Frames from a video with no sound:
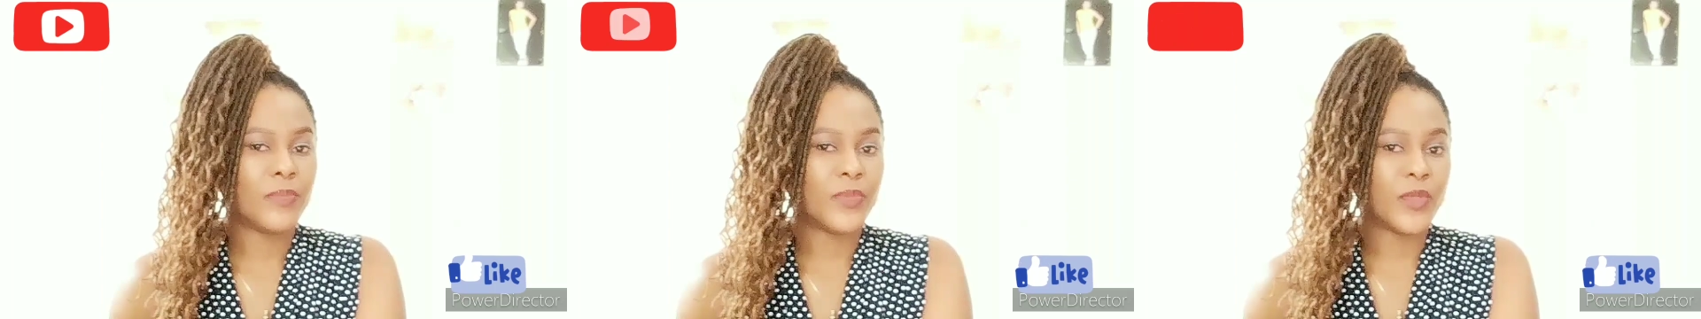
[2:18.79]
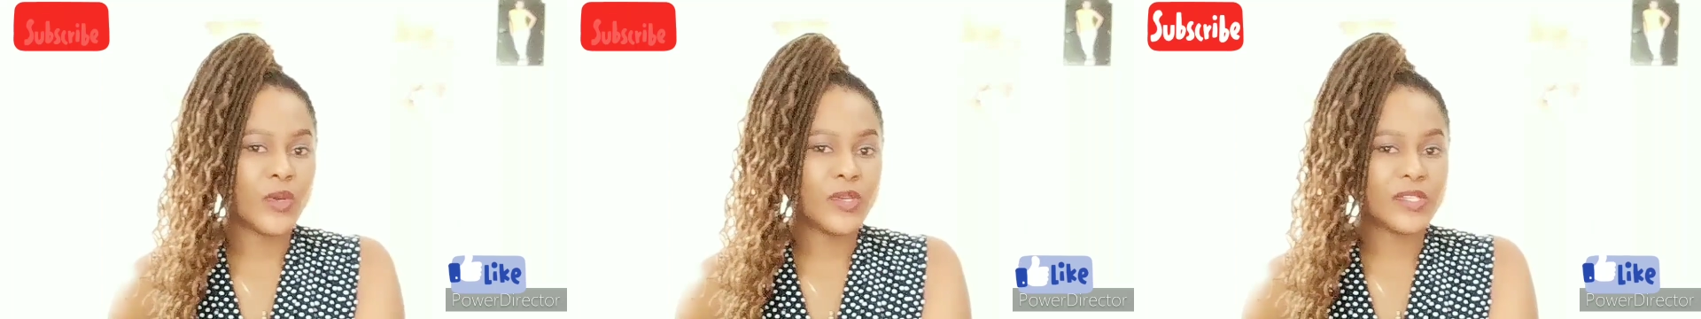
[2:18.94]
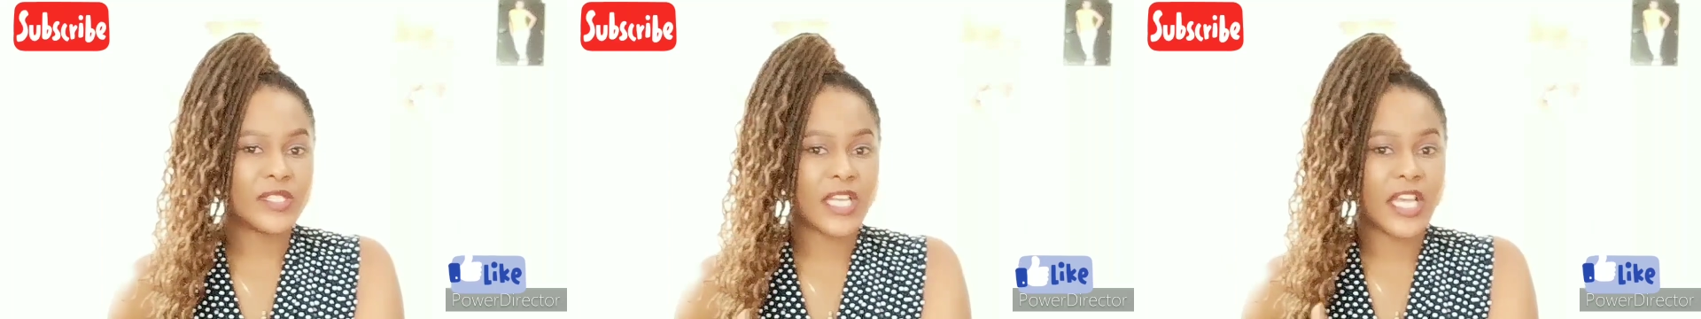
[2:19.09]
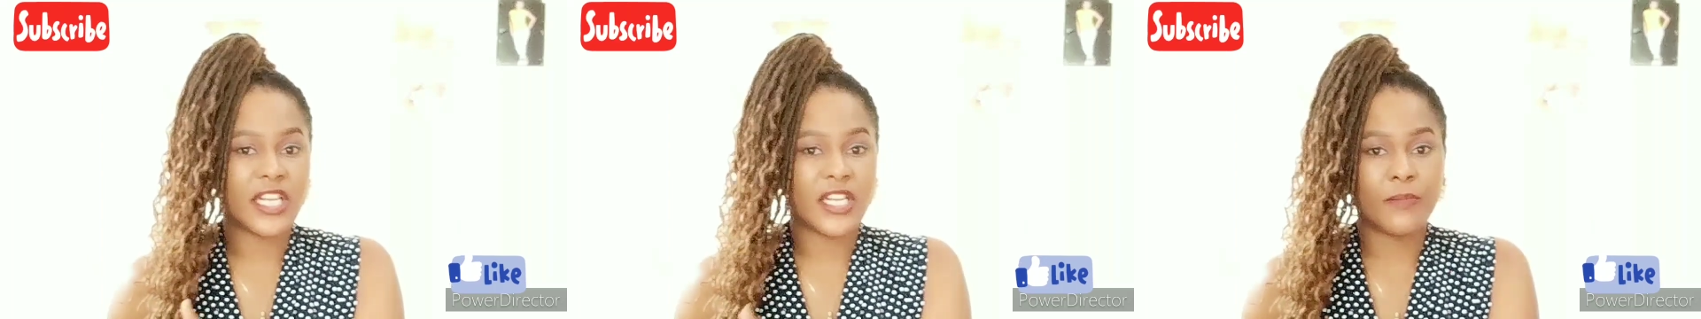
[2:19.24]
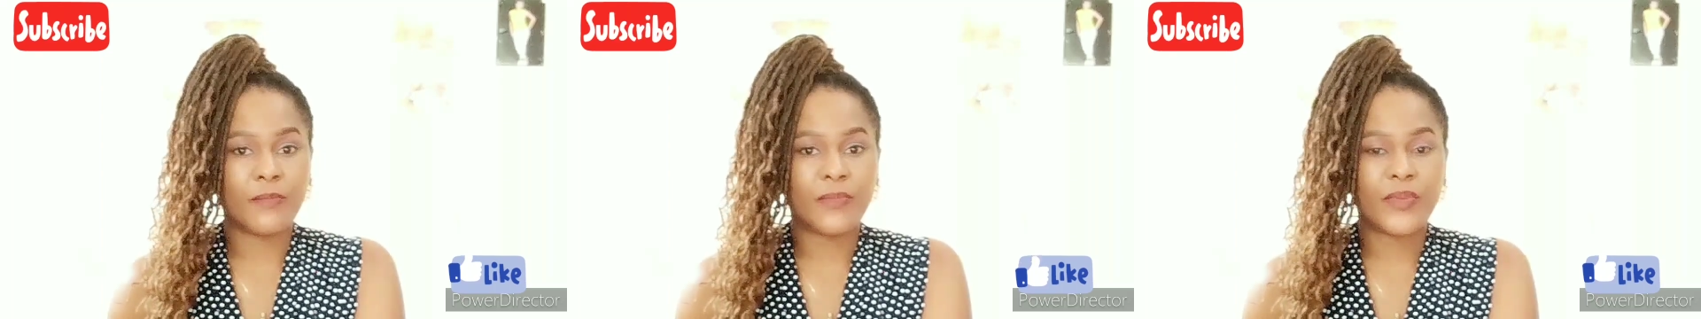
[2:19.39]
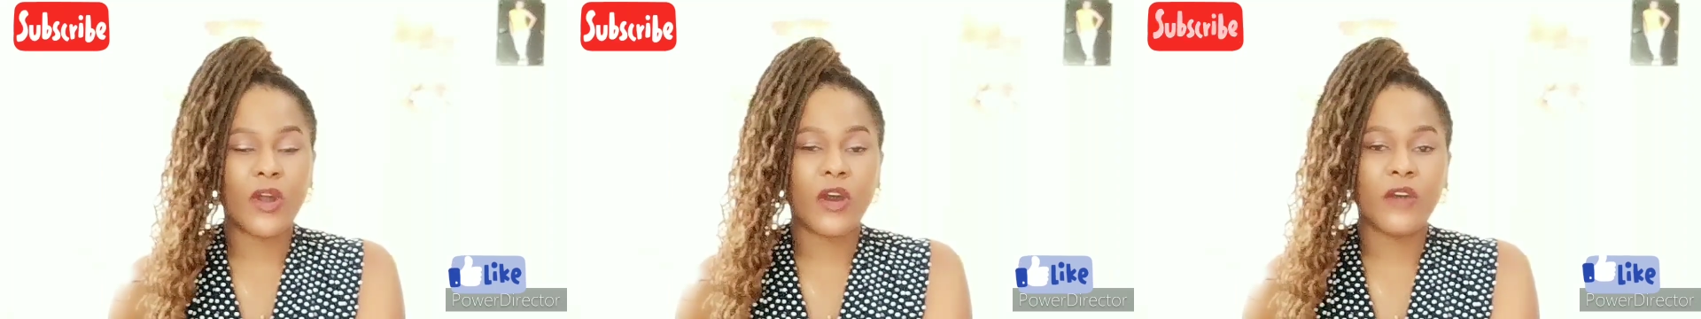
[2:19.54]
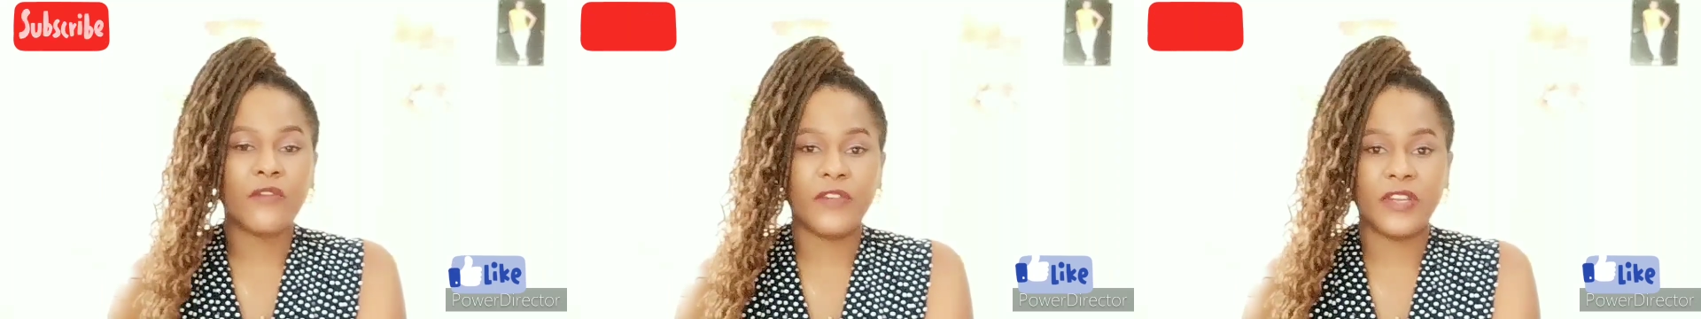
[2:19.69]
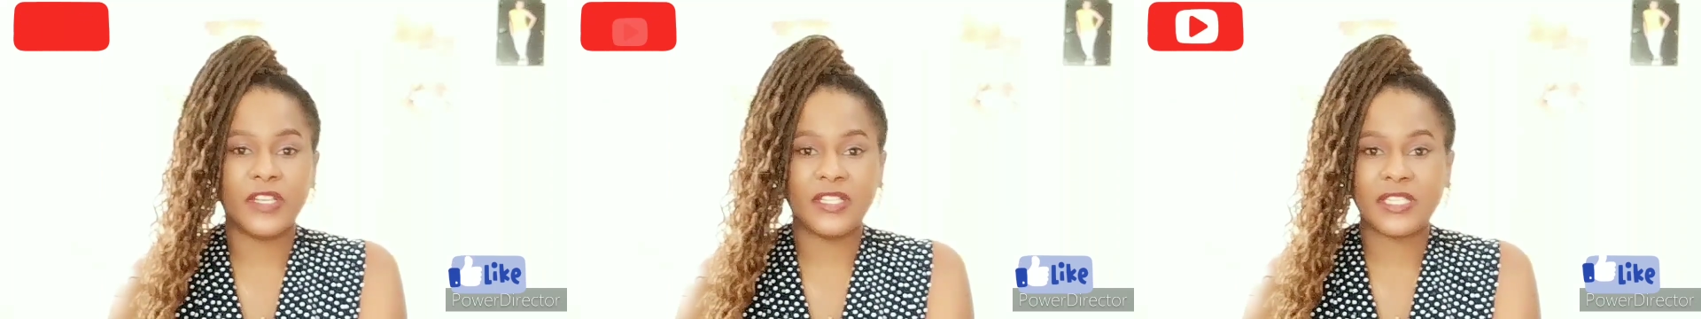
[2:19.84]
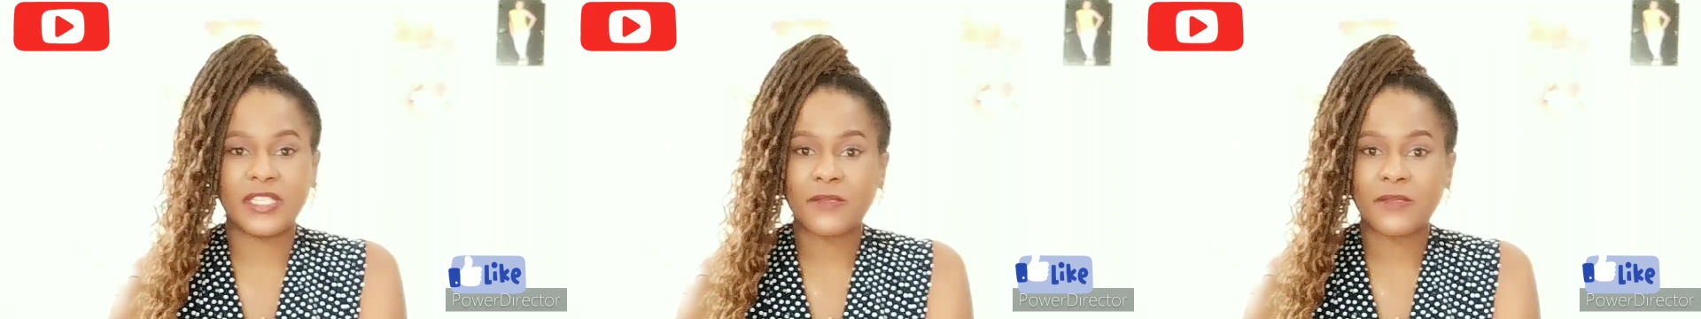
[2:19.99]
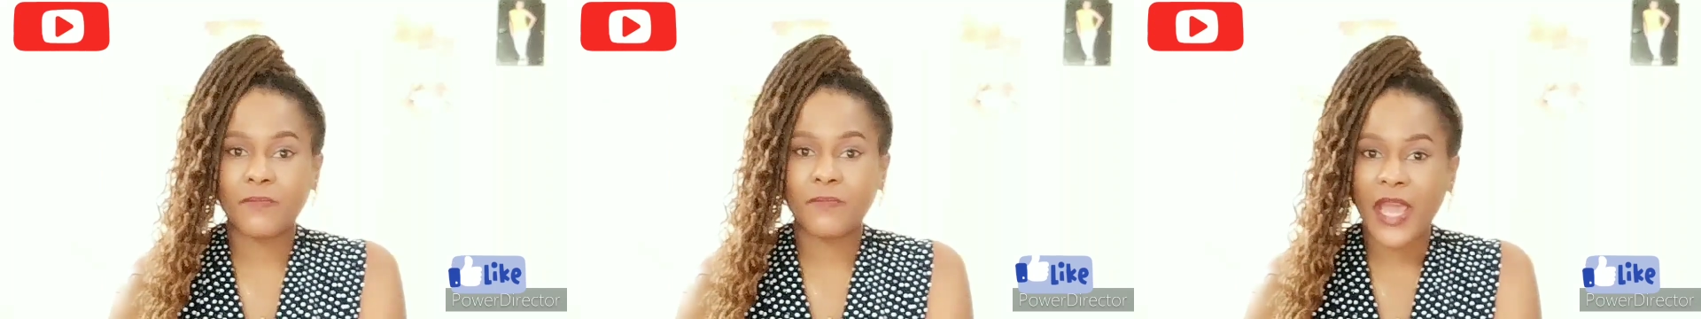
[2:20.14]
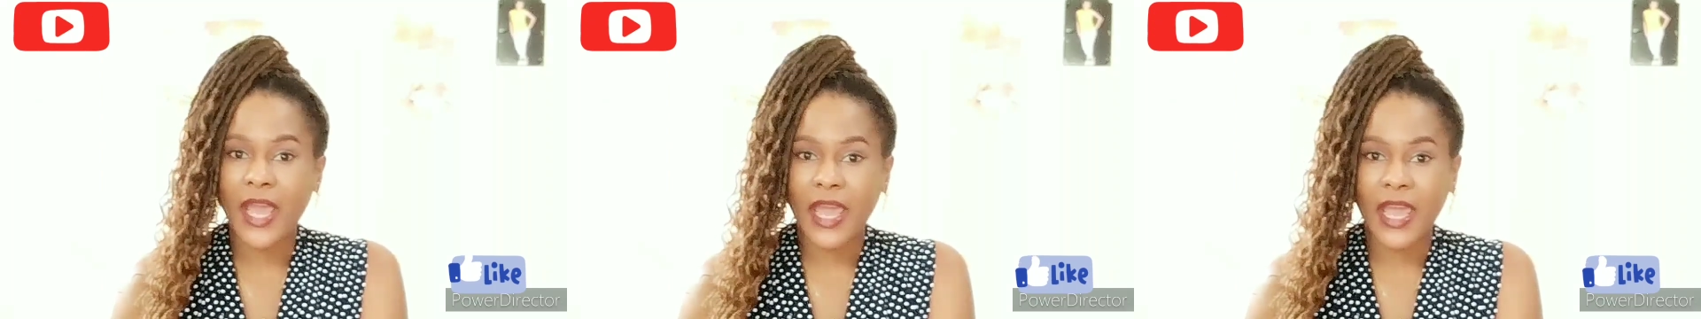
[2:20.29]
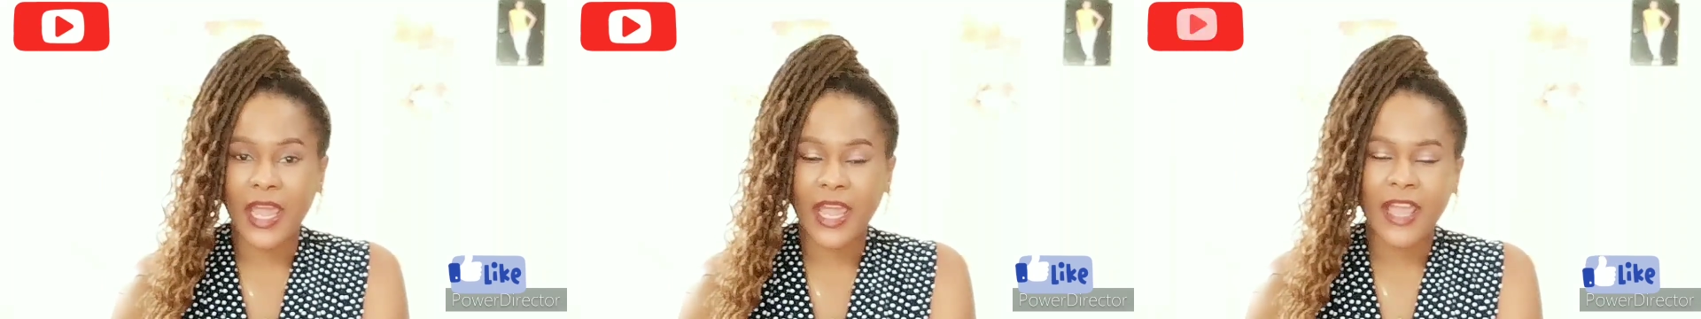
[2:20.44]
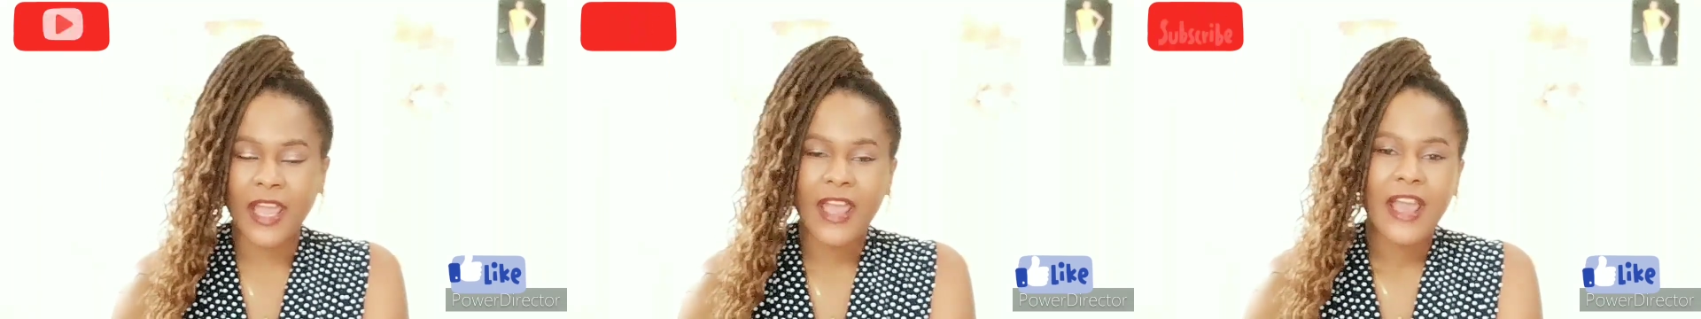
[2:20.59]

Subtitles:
those in the province pay.